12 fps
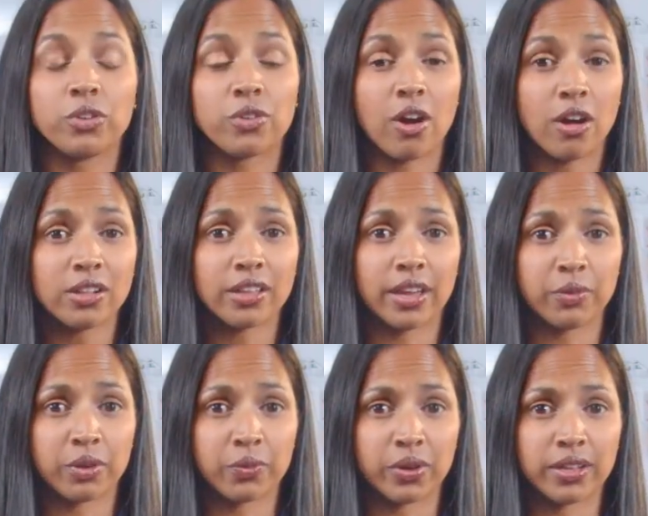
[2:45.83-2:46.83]
you call
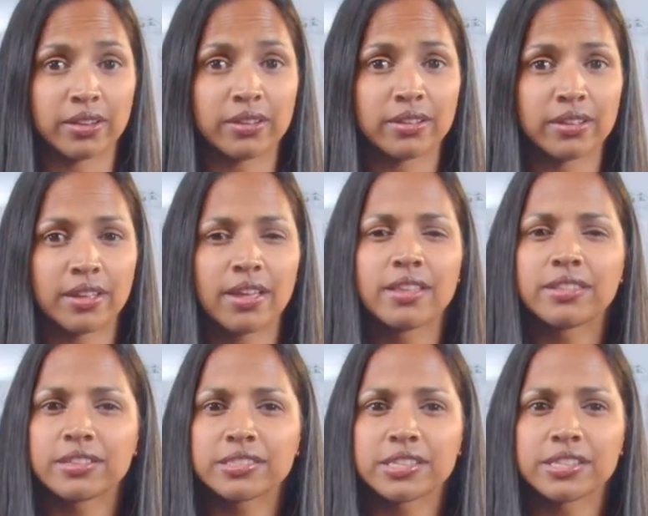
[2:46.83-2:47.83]
911,
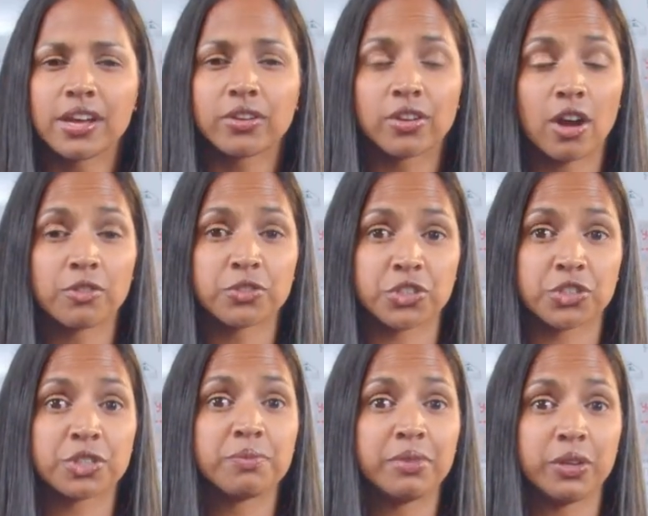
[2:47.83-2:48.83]
they'll send out an officer
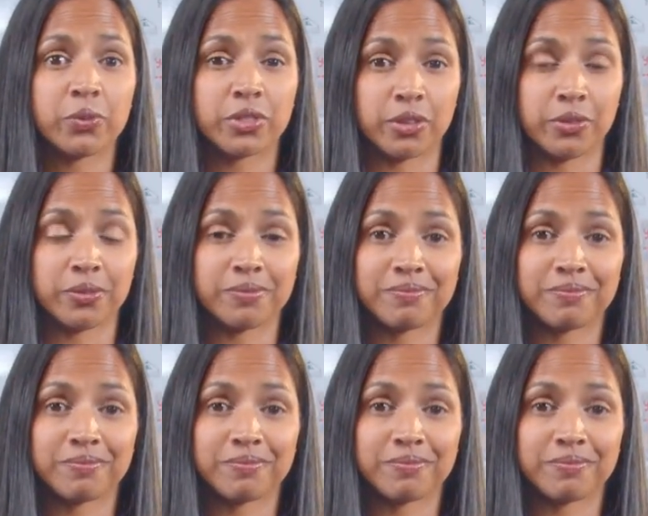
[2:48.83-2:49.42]
to meet with you.